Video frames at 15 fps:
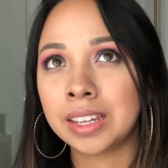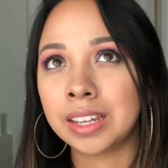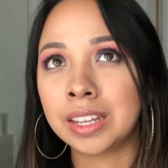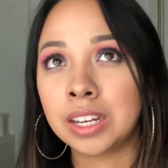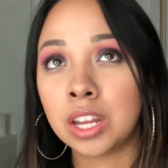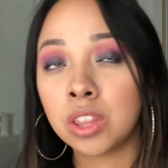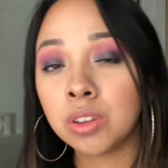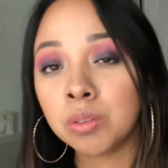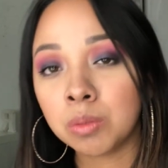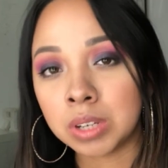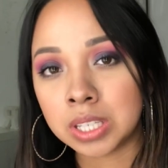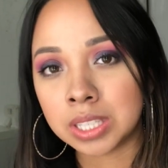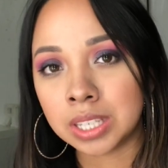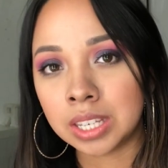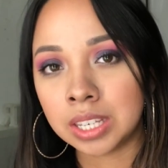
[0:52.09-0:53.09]
another
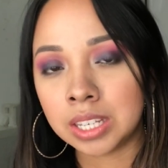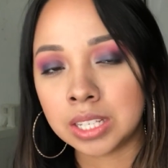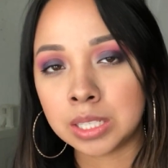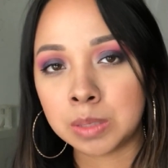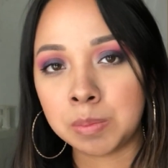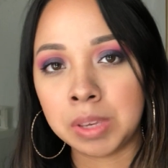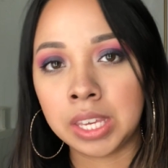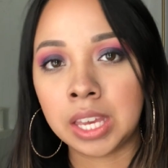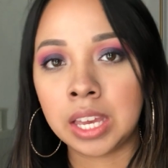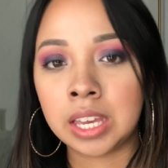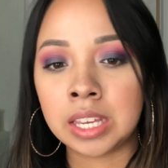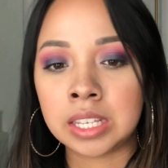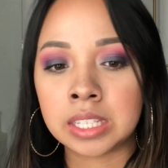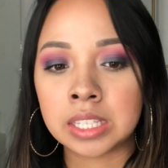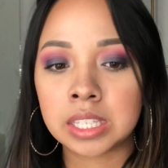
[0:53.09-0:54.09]
reason is
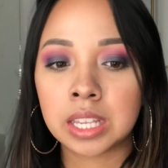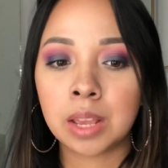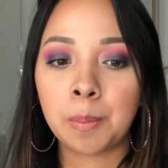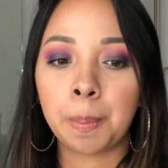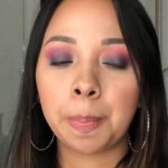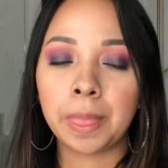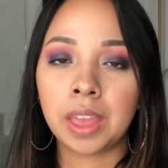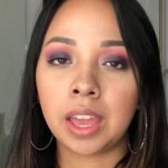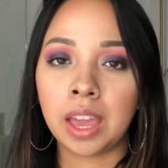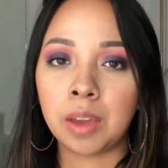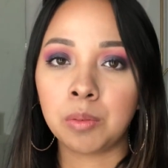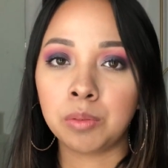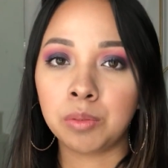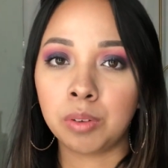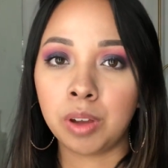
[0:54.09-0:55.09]
because
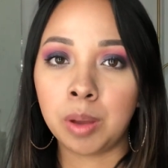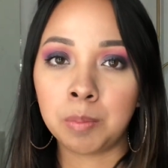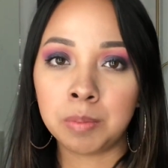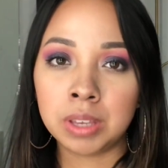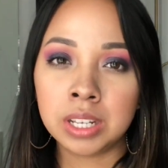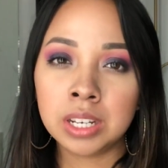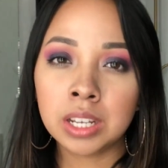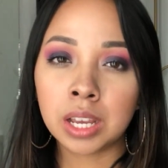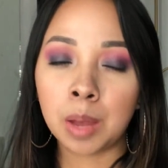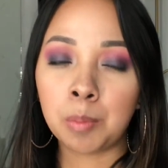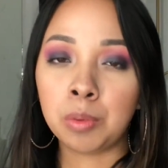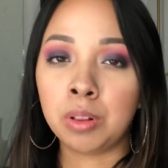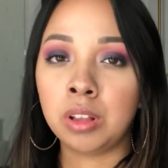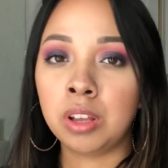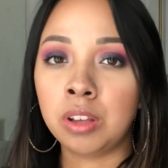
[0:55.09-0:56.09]
I'm in a
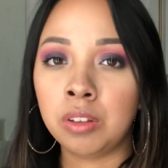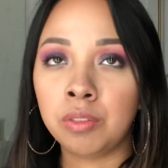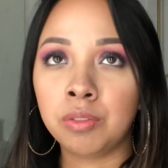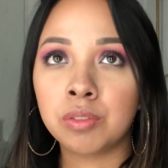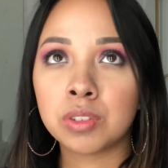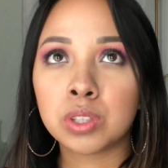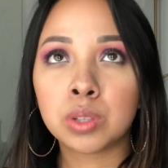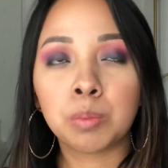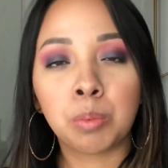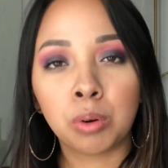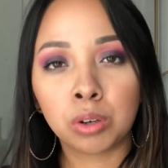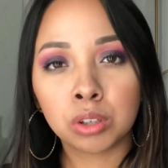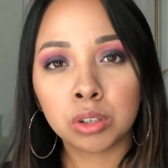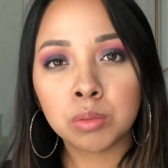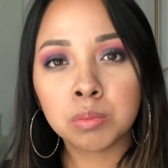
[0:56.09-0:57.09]
couple of
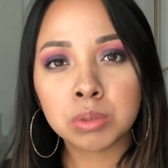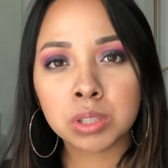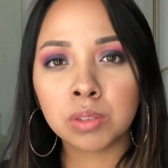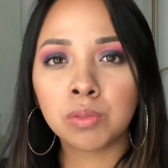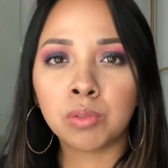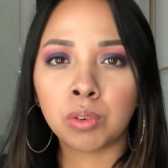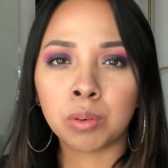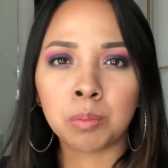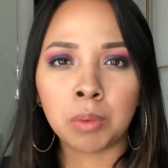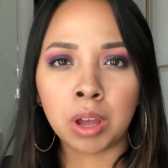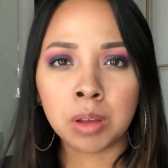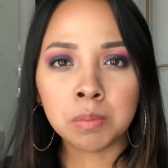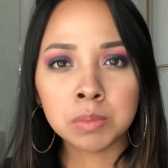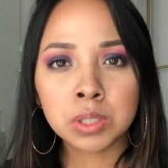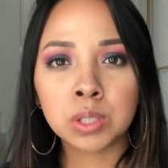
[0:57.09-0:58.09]
support groups for
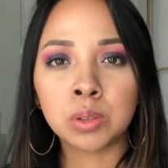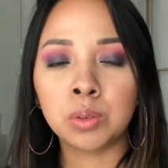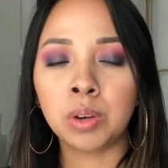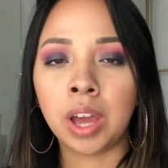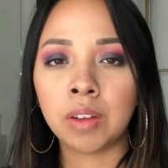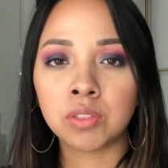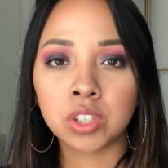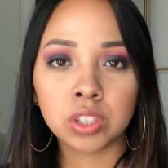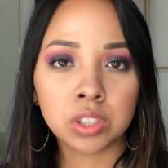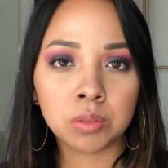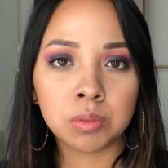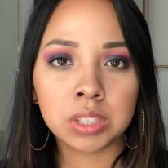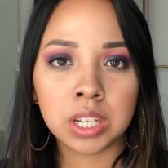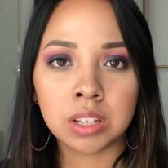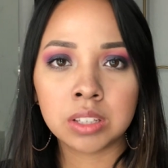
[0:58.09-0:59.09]
moms who have children
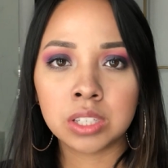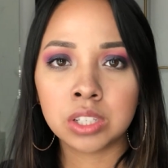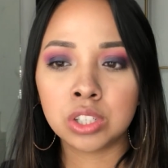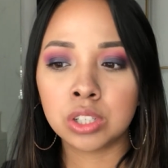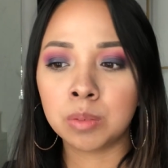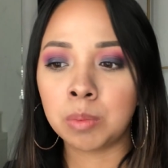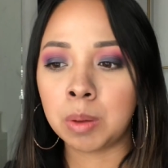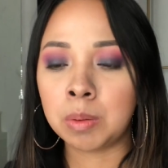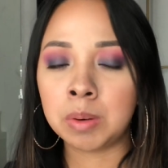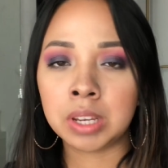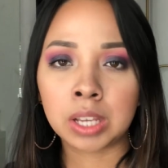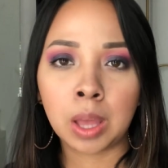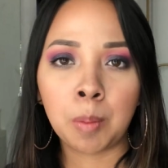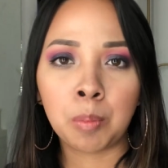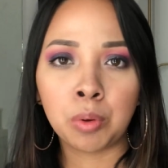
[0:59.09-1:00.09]
with Down syndrome. I'm in
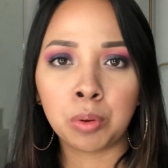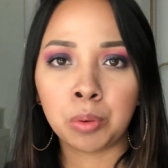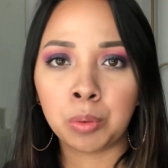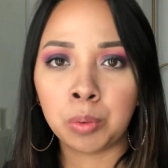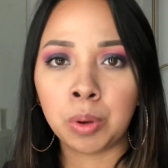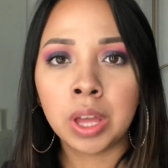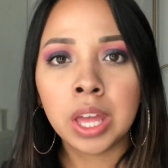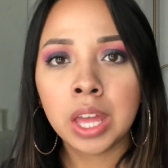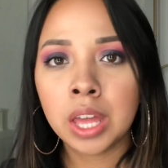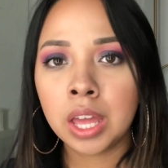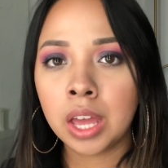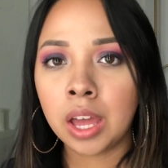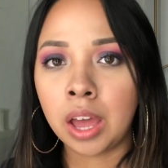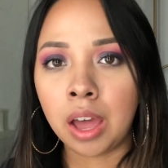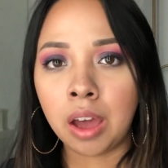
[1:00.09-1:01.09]
a couple who,
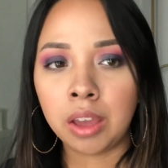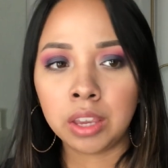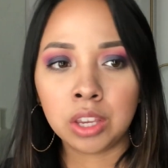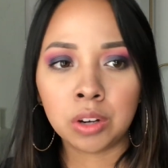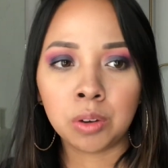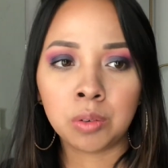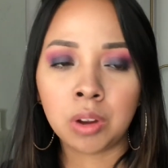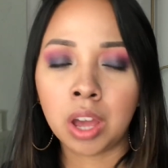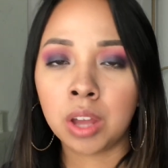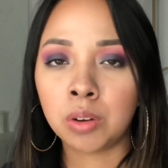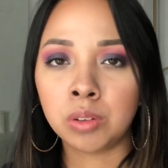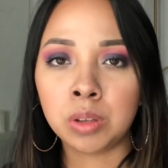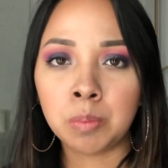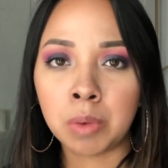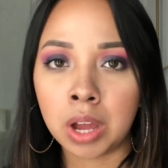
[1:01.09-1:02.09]
you know, not
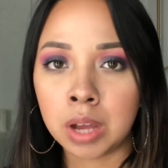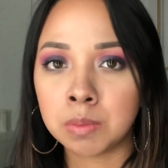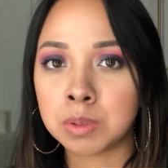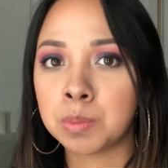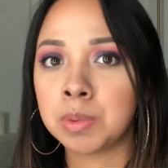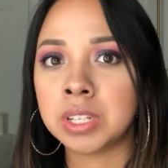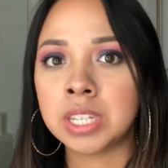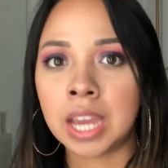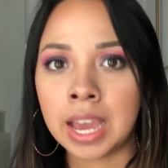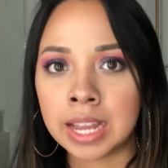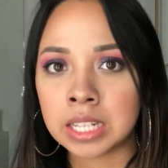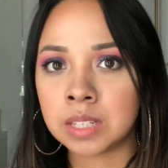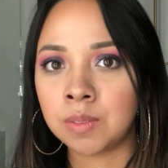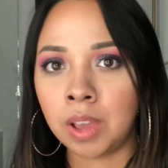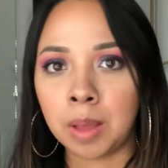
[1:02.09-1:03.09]
only moms but
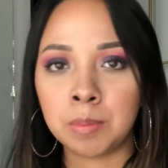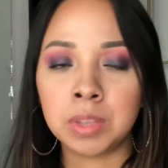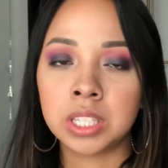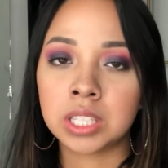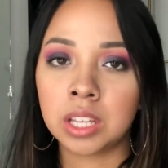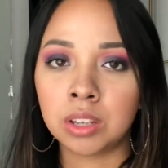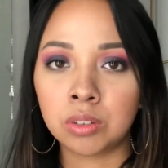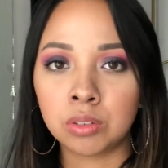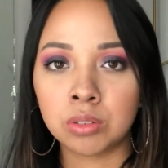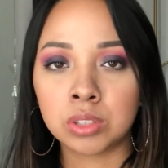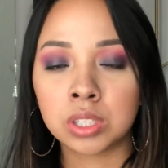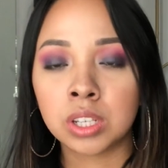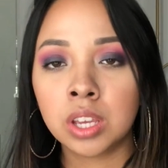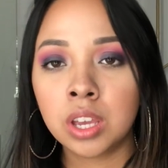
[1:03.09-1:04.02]
dads, families, uncles